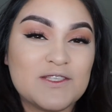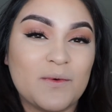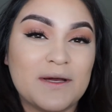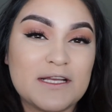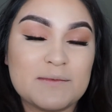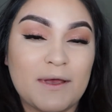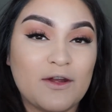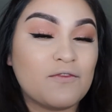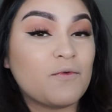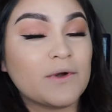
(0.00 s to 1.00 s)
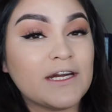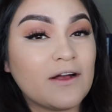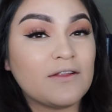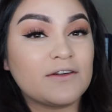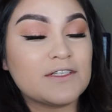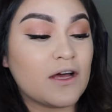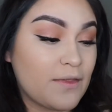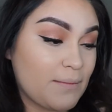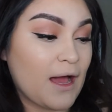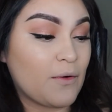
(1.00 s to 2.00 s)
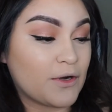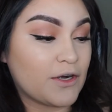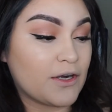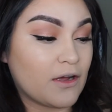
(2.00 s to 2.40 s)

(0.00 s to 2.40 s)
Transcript: don't want to spend $40 on the powder